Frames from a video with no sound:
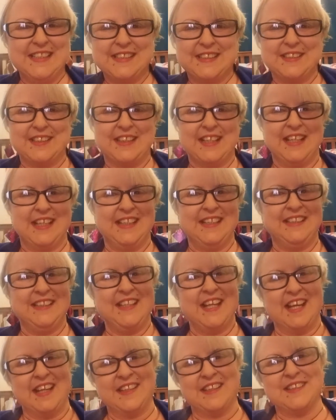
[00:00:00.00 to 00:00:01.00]
So that,
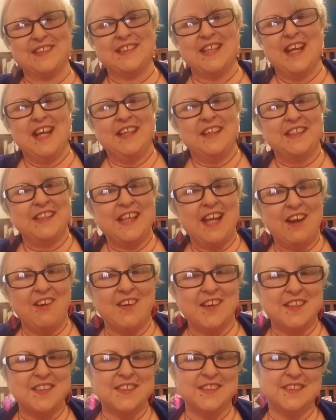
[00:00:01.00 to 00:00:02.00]
yeah, that's the
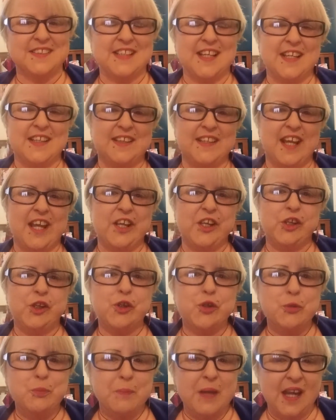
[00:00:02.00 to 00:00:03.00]
characters, that they're
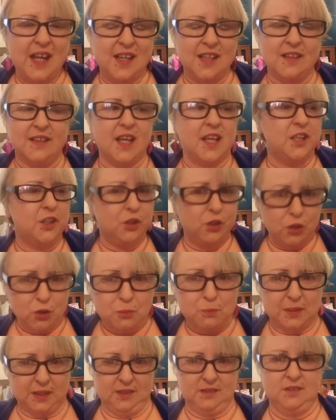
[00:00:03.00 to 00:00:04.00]
humane, they're
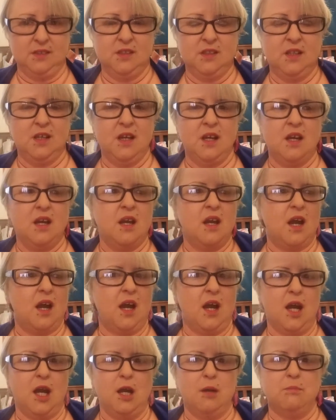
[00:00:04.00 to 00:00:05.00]
human.
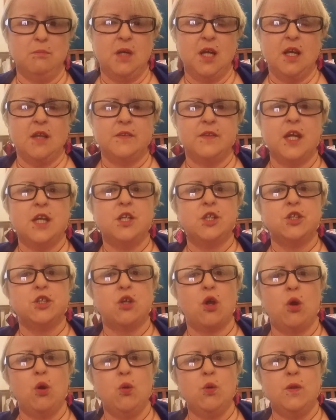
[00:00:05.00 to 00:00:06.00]
They
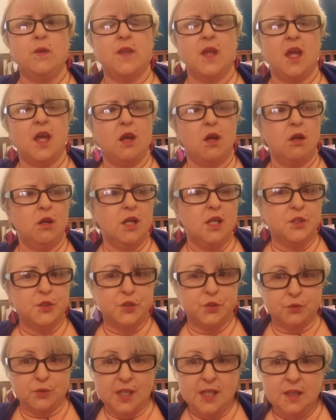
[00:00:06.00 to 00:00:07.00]
show their
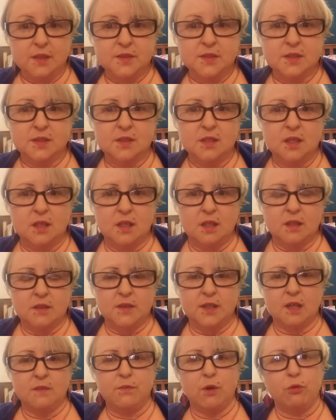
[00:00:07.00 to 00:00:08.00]
strengths,
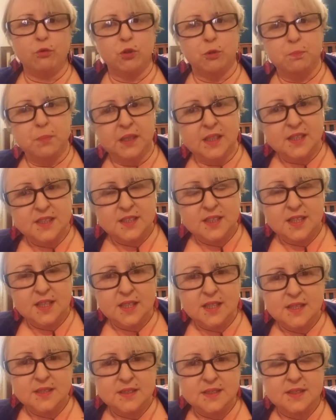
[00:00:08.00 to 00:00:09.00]
their
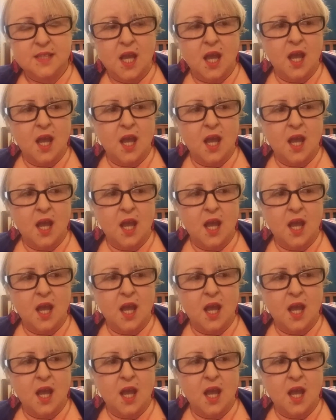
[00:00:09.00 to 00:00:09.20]
vulnerabilities,